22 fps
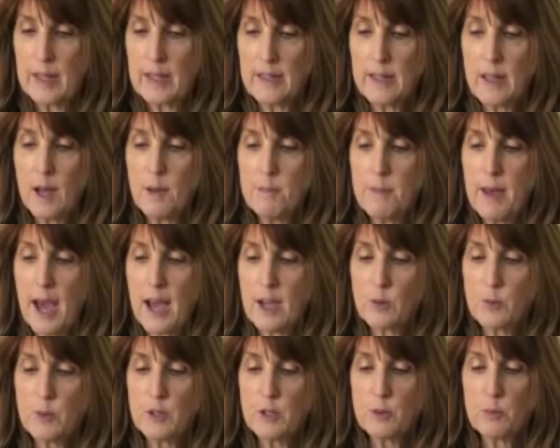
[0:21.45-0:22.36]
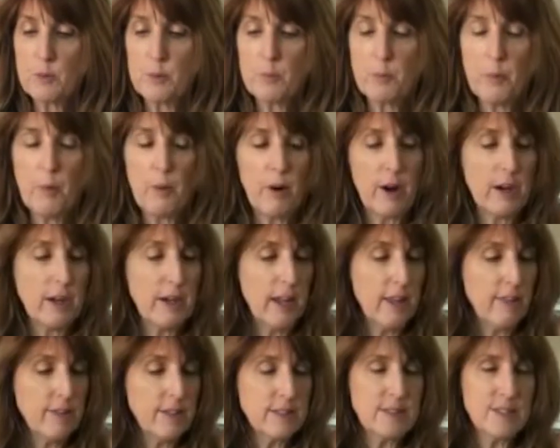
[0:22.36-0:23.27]
and come back with a
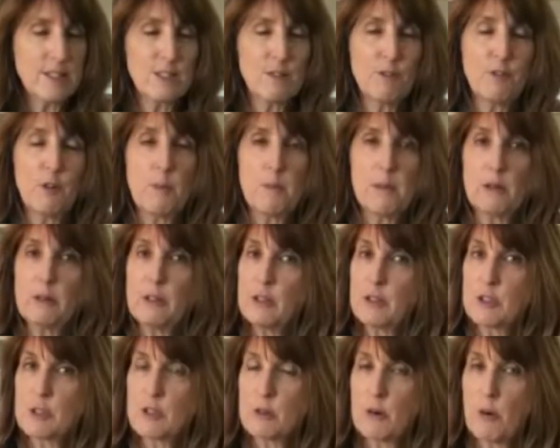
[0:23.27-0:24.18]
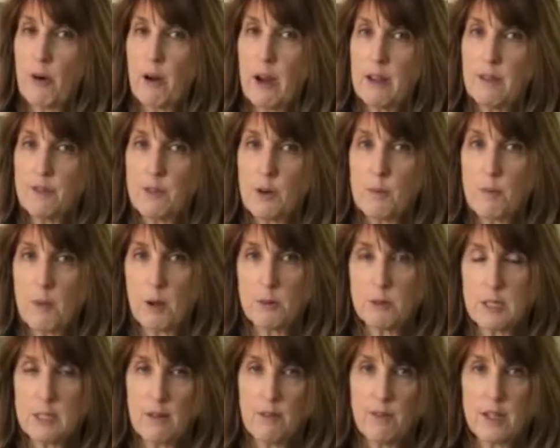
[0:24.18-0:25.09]
report and this is a familiar story for
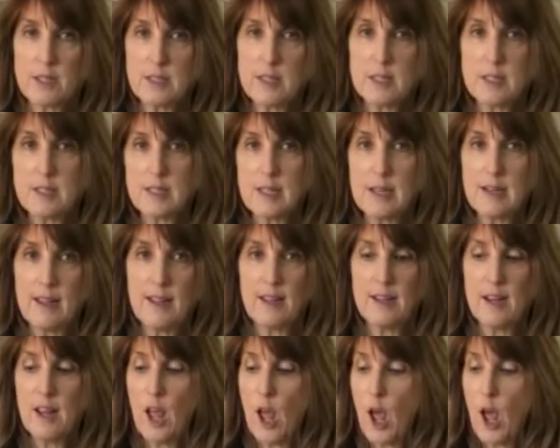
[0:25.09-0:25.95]
most of us, isn't it?